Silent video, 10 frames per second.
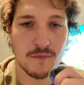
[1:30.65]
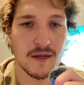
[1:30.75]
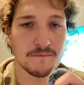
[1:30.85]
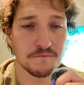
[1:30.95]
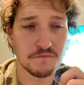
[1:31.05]

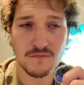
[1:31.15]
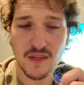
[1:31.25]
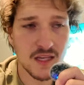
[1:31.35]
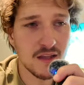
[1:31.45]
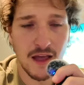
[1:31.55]
But
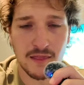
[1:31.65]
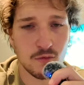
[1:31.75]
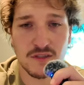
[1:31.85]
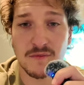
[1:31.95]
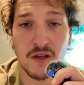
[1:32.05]
I
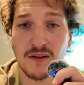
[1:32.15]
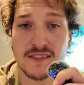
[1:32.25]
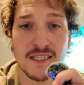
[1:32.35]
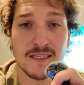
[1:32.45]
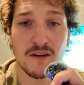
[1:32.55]
thought, to be
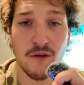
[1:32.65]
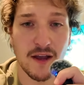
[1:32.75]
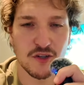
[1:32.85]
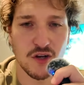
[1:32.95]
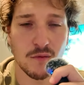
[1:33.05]
honest, he did a
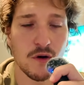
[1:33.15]
great job.